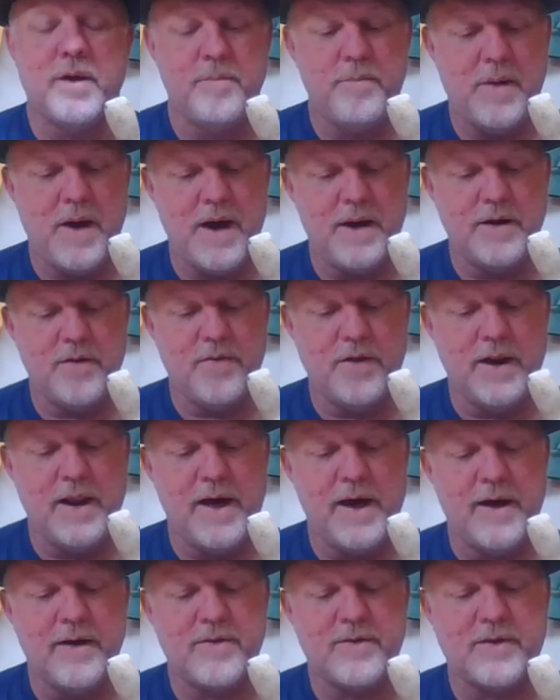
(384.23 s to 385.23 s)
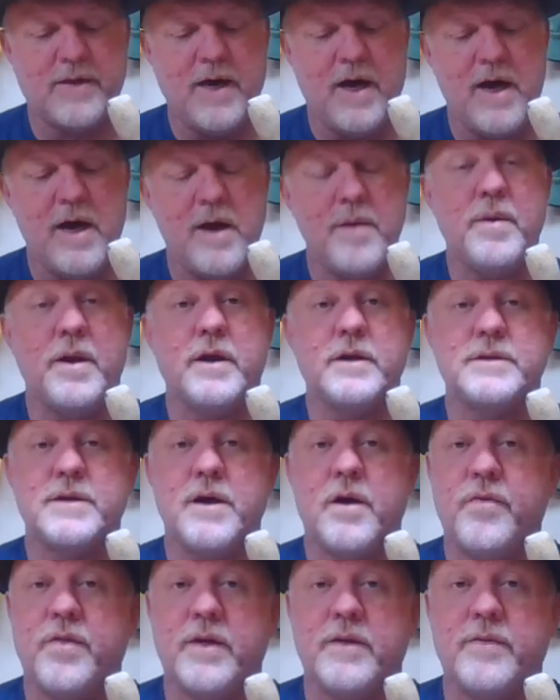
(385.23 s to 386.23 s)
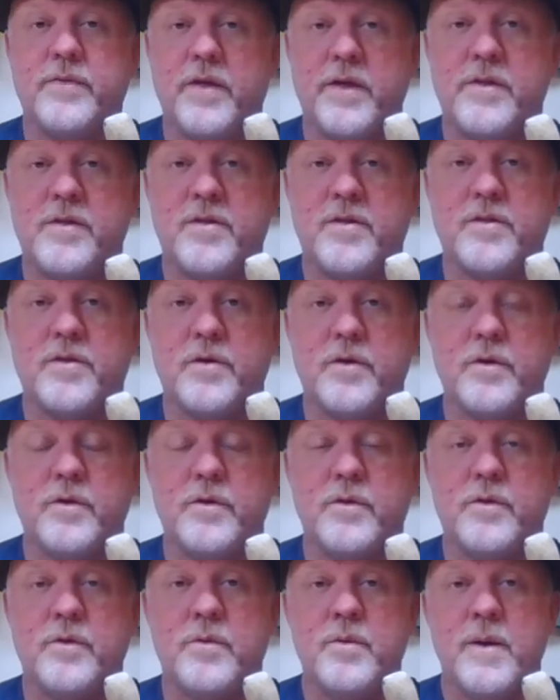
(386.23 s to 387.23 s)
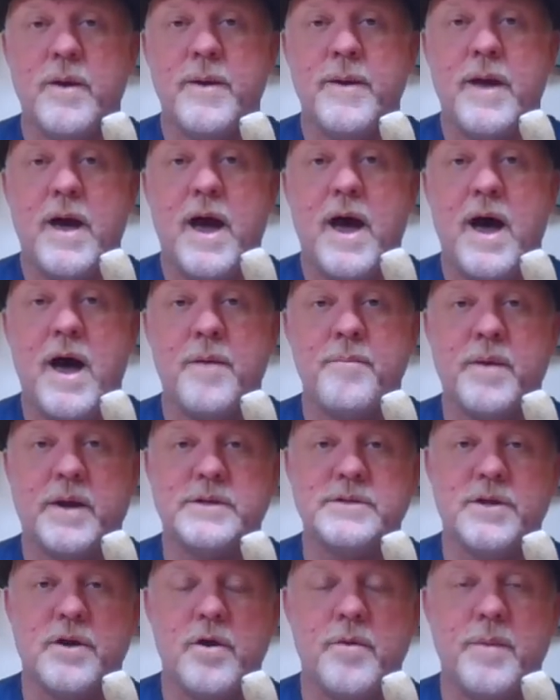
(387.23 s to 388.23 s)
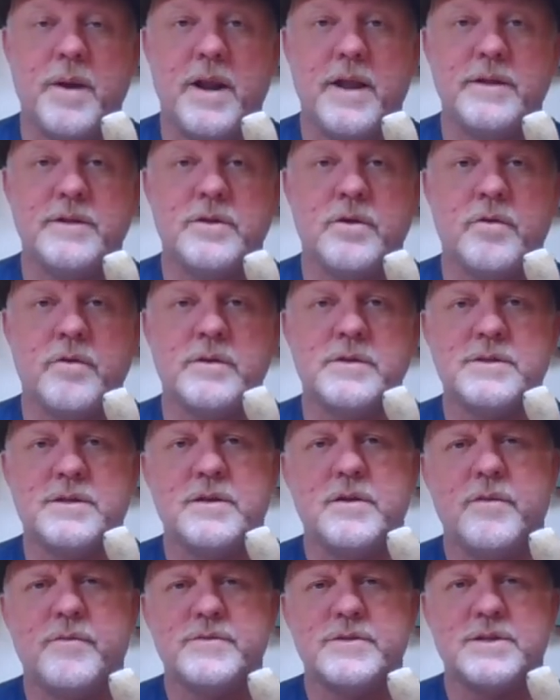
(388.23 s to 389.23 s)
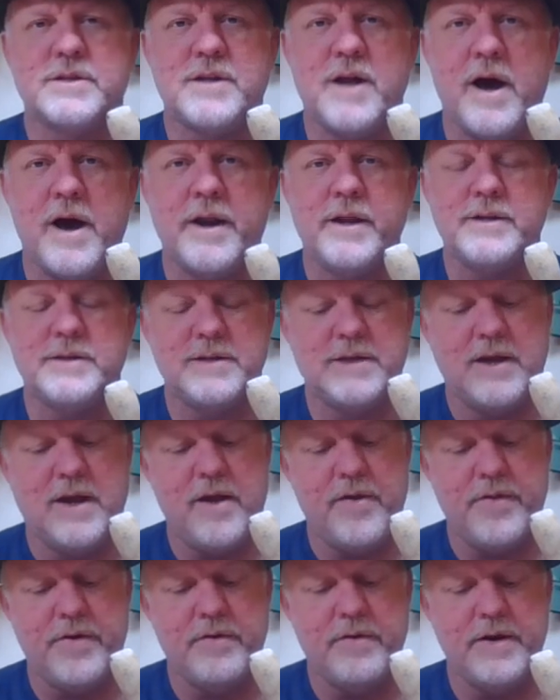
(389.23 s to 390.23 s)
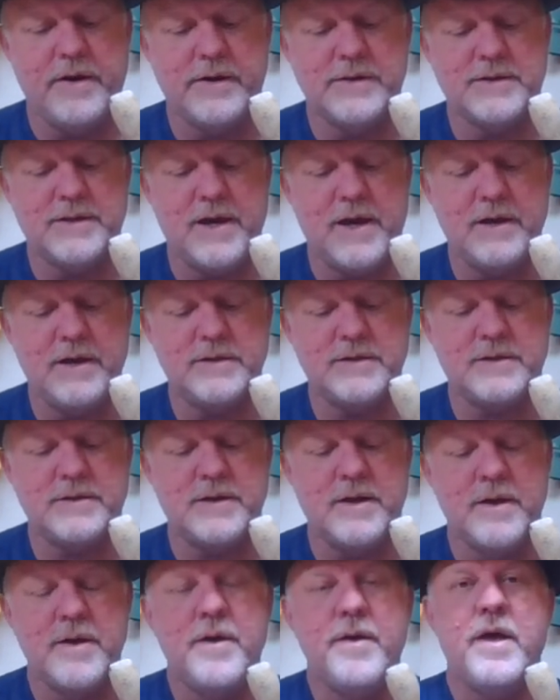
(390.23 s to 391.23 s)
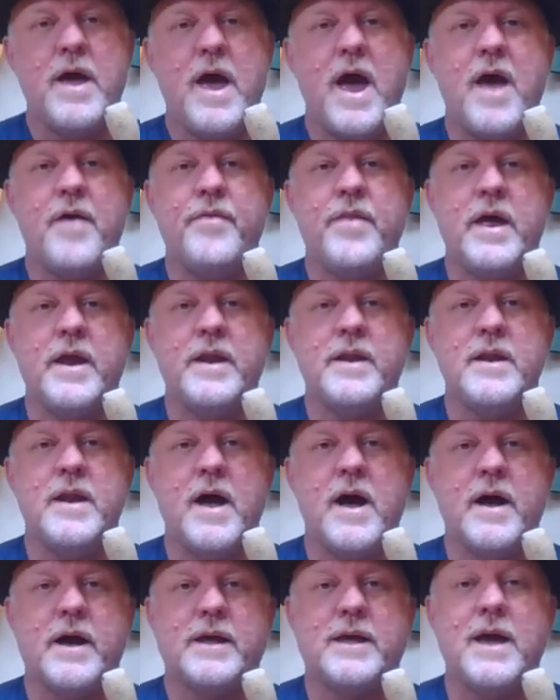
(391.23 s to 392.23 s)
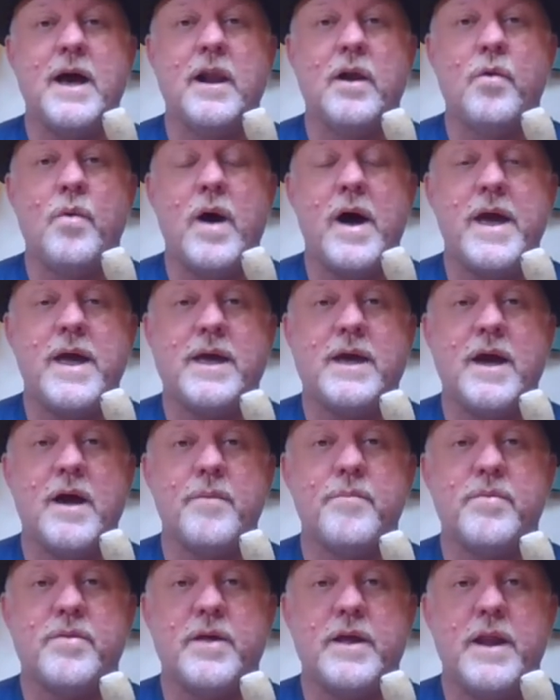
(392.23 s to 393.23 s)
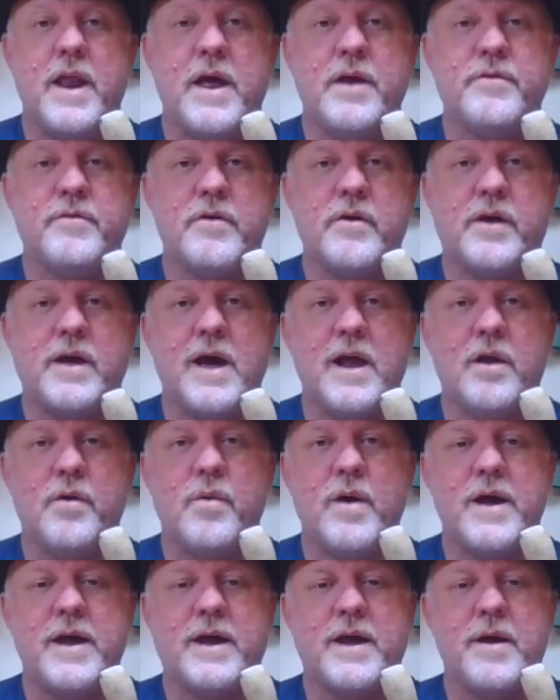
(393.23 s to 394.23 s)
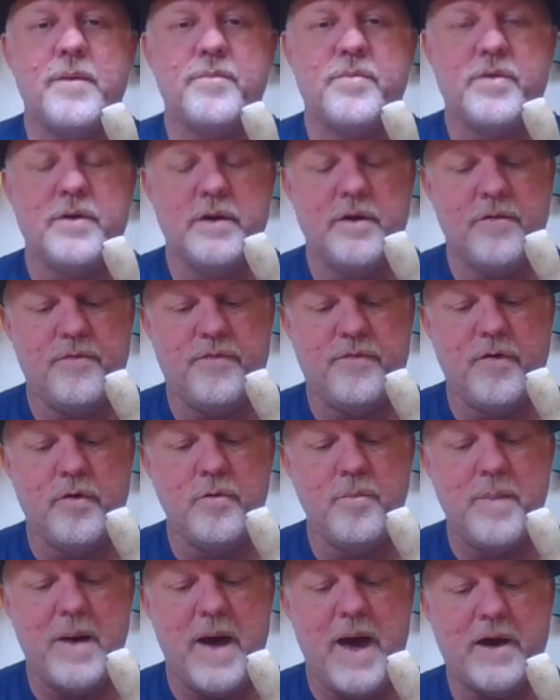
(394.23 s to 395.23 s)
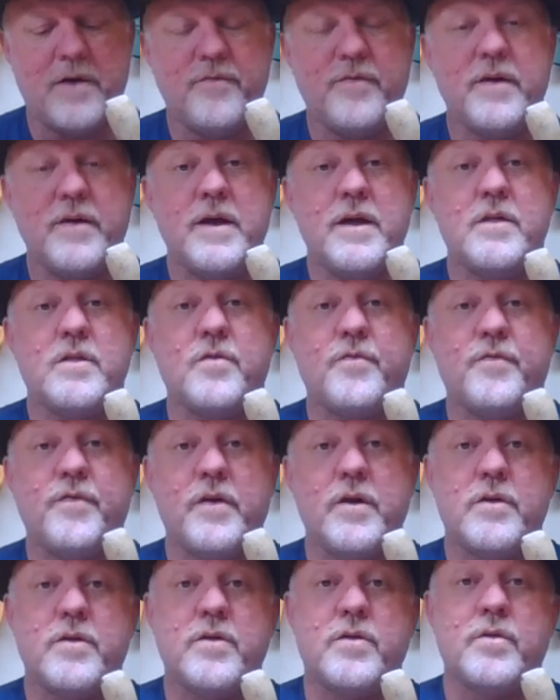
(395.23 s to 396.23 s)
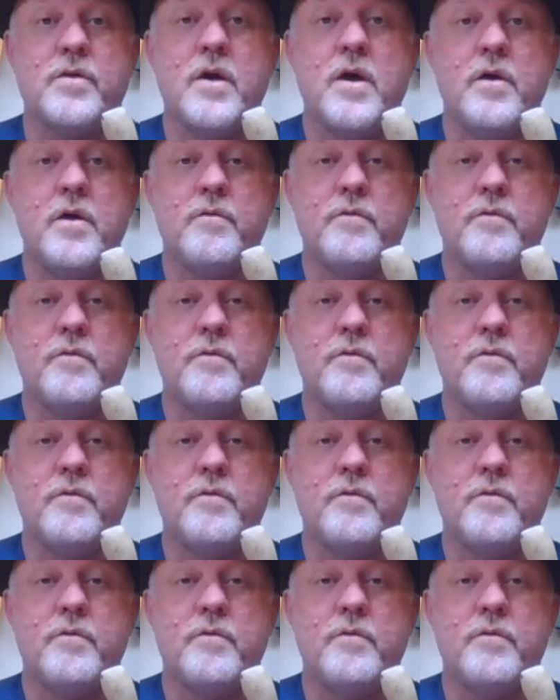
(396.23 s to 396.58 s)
compared to the last game. And I don't think these two, McDermott and Donaldson, have started together in a test. And then Andrew Kellaway comes in at fullback for his first